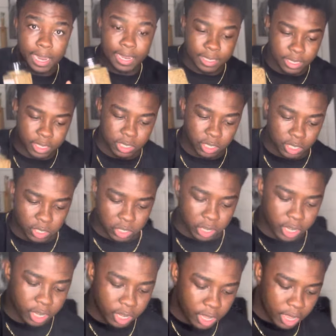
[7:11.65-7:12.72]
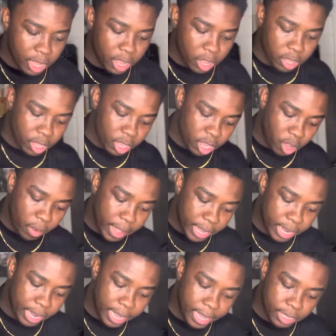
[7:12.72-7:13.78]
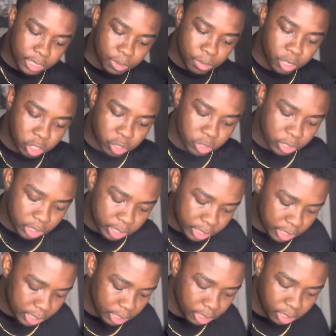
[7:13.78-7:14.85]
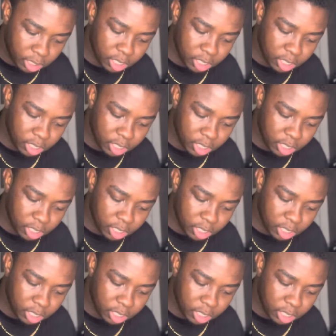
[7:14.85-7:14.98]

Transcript: It's just this good. You're going to go ahead and add some Montreal steak seasoning